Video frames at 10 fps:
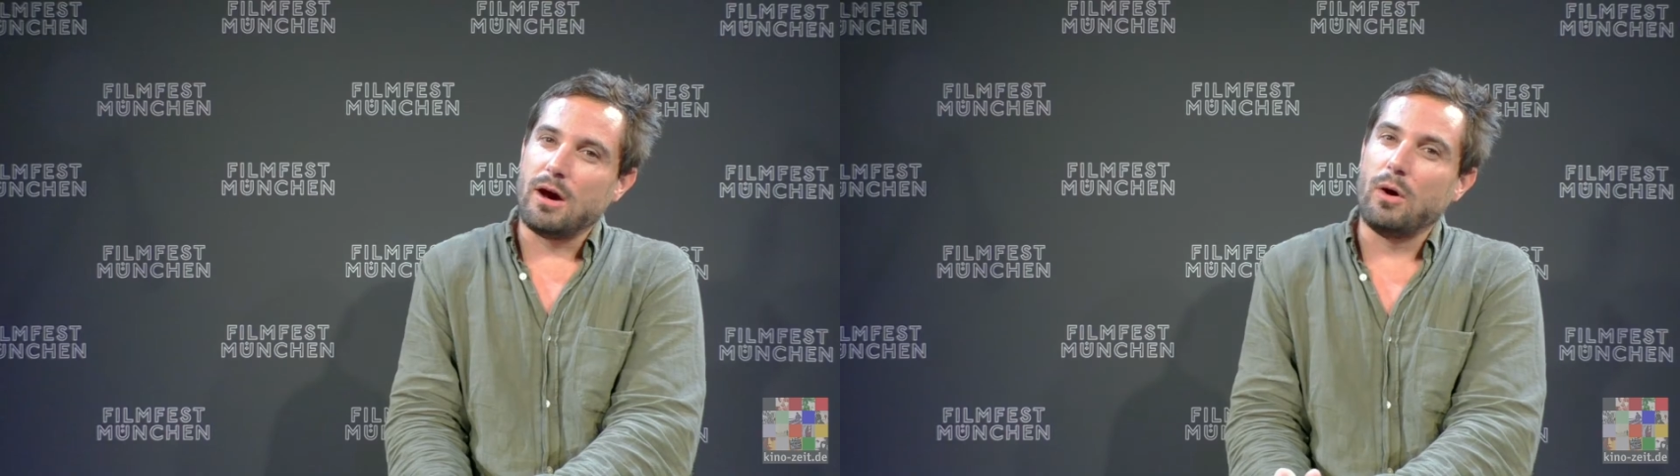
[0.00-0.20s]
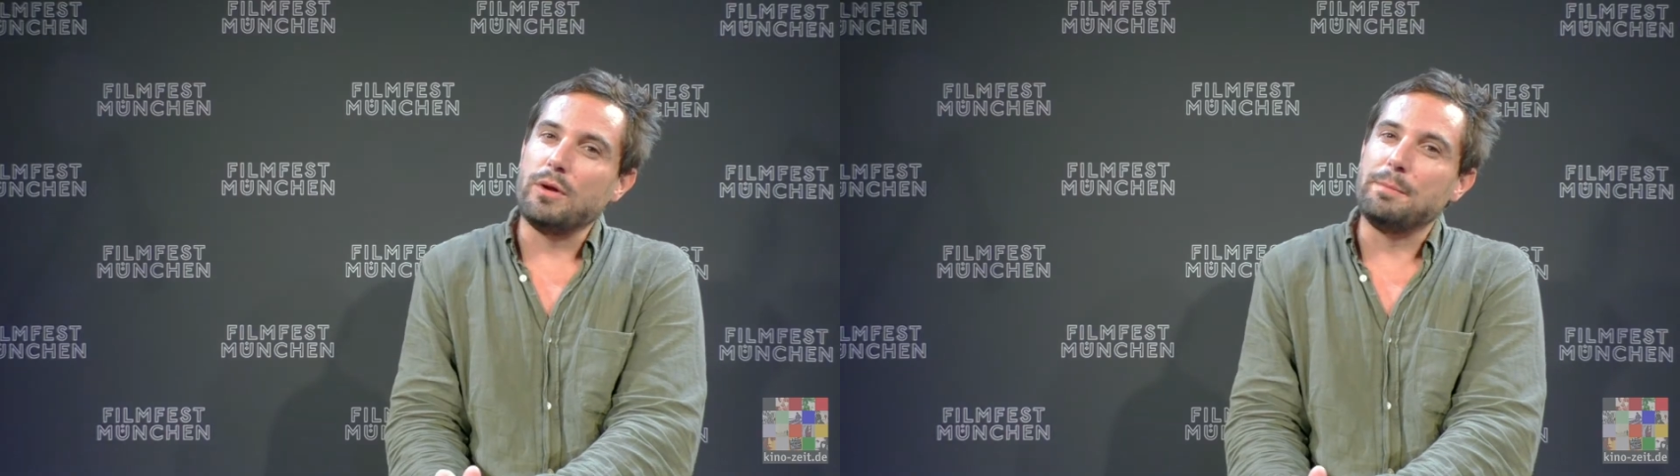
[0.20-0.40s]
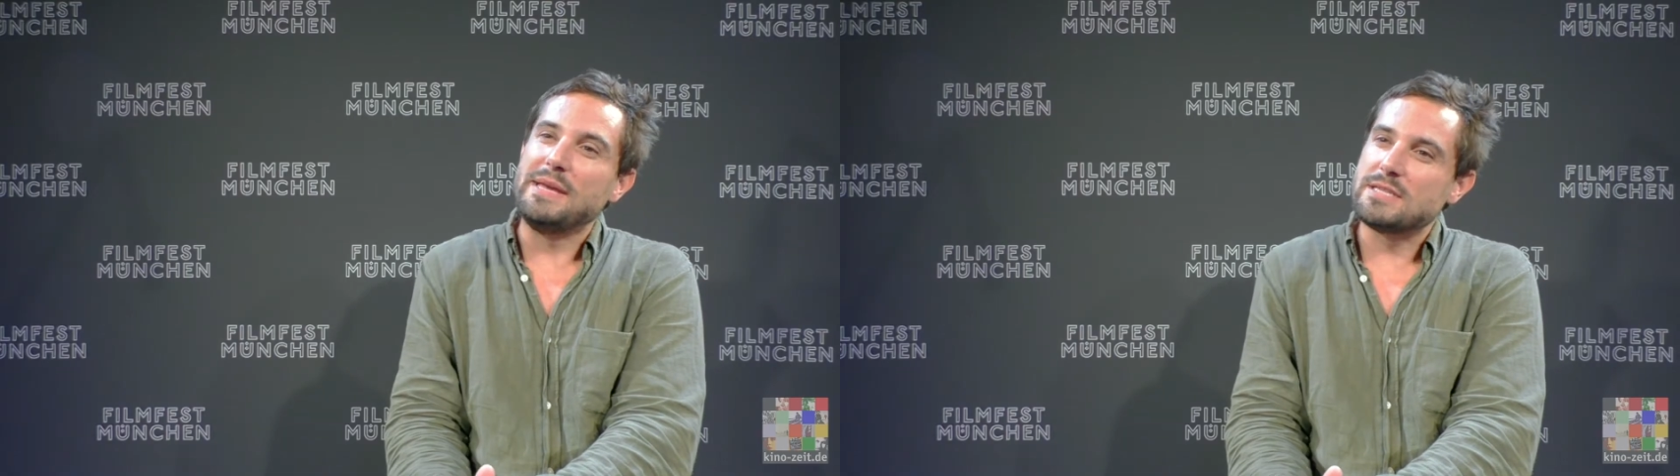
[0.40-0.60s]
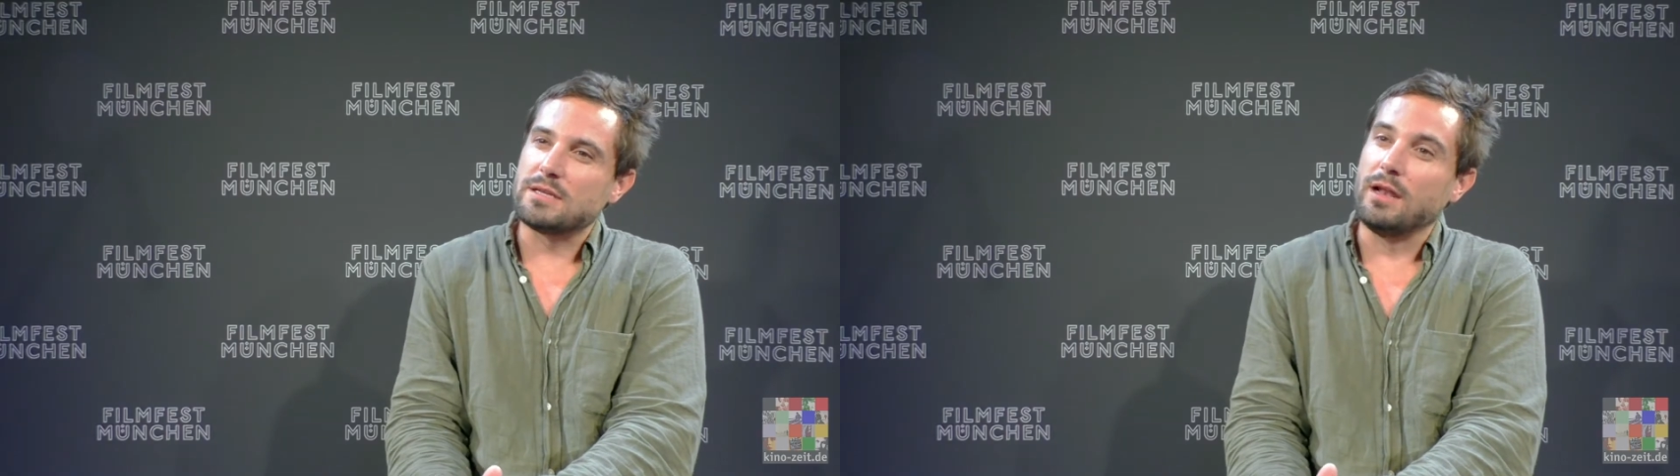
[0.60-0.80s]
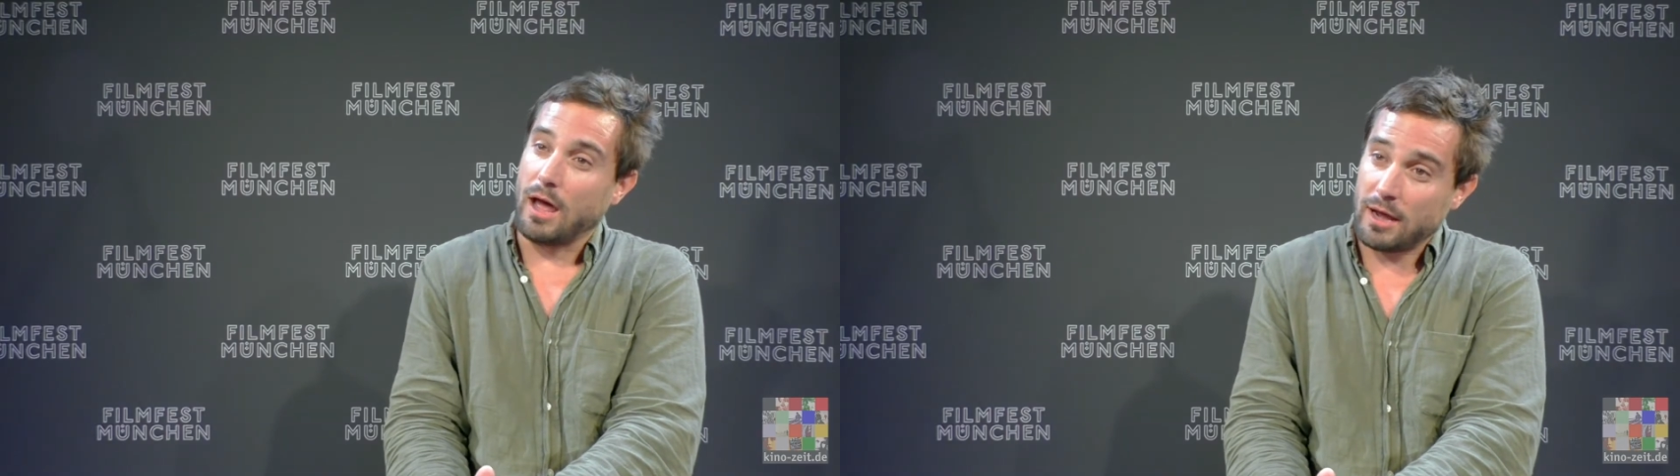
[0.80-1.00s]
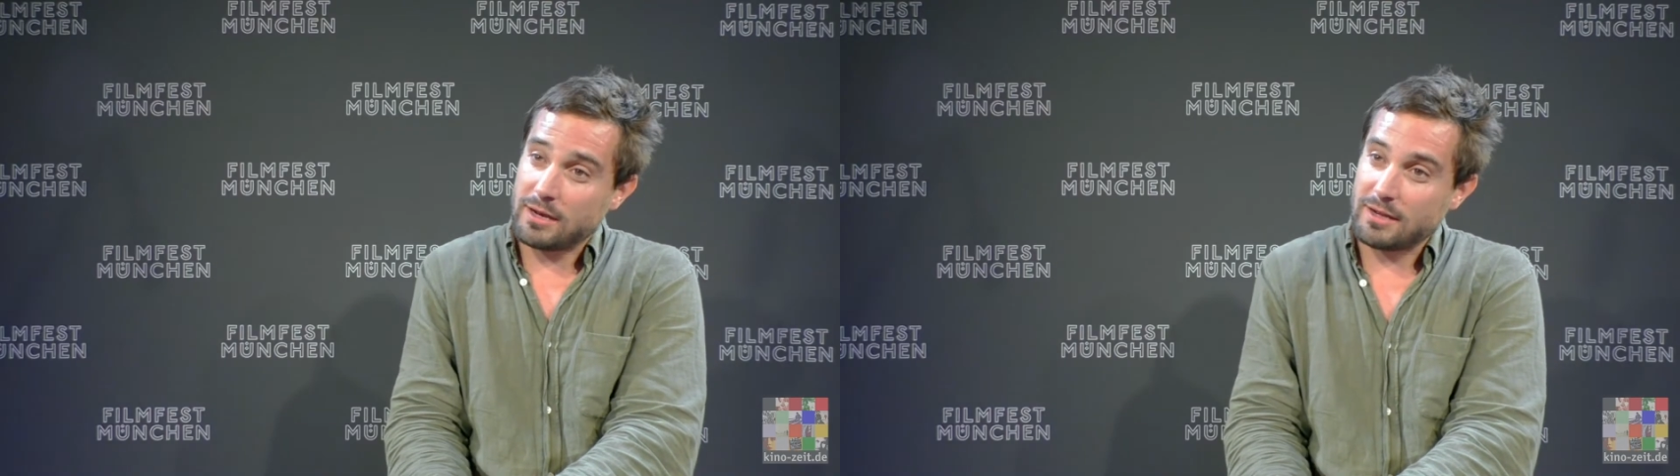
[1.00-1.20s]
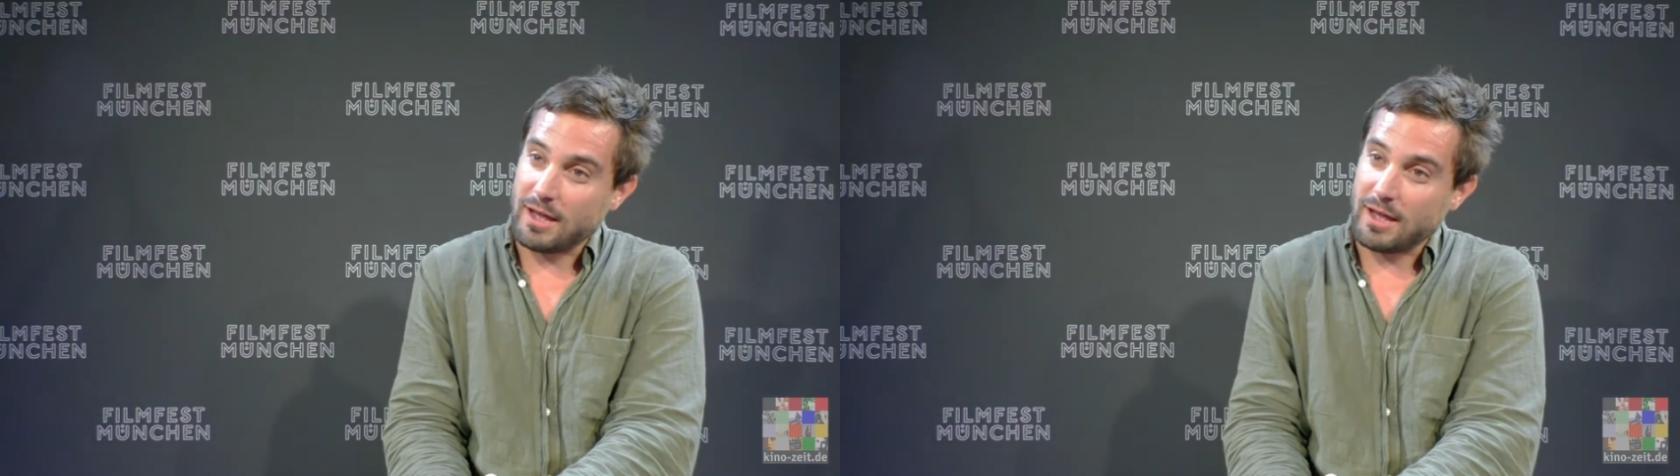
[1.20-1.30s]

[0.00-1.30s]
Oh, it means a lot.